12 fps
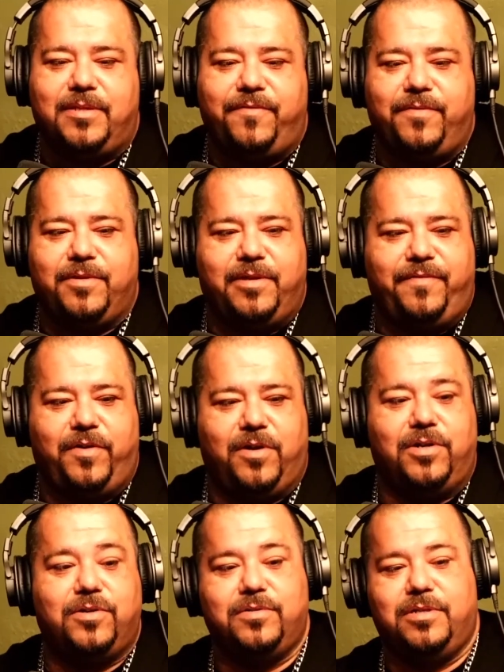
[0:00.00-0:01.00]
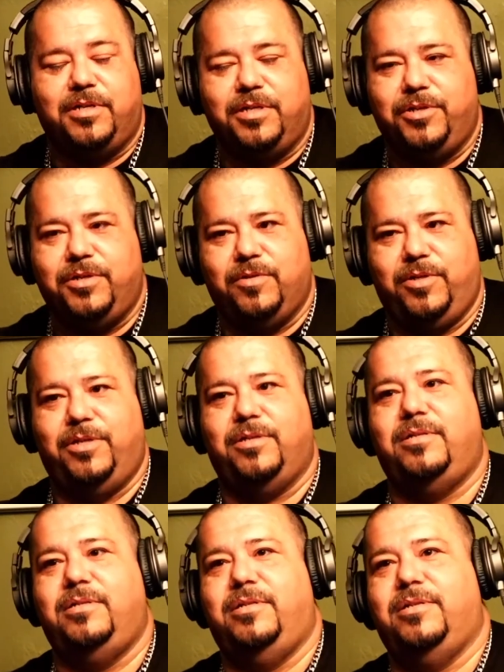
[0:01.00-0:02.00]
if you're older and you're
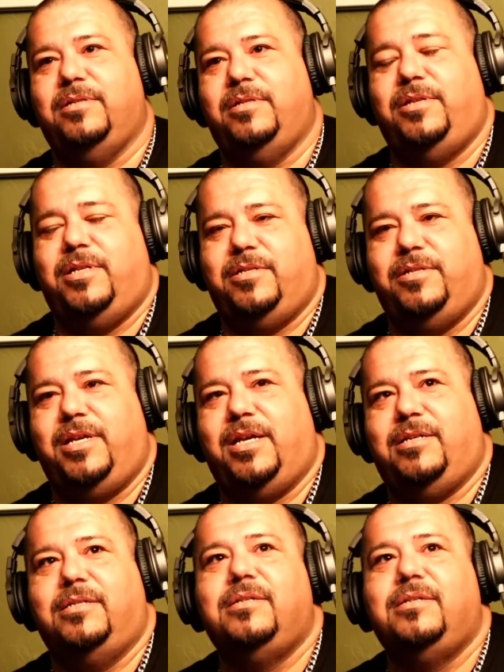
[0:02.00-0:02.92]
you got a